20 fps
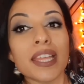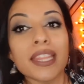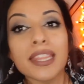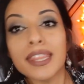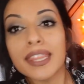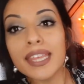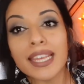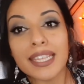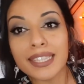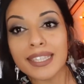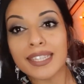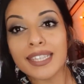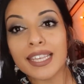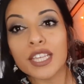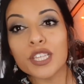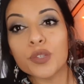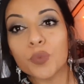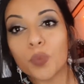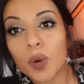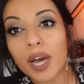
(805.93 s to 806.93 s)
This
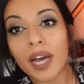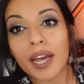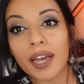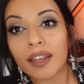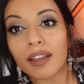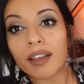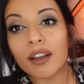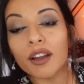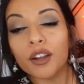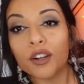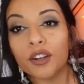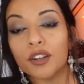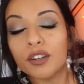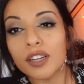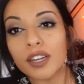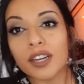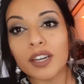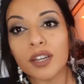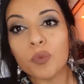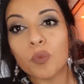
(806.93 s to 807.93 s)
is what
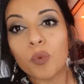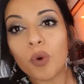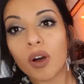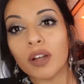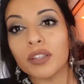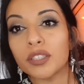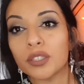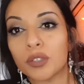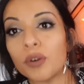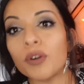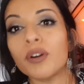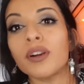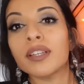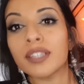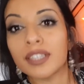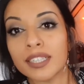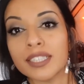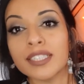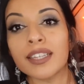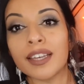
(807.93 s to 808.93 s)
good wall decor
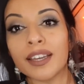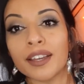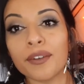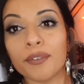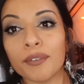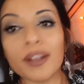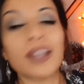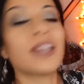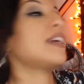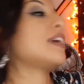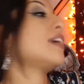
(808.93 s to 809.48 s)
looks like right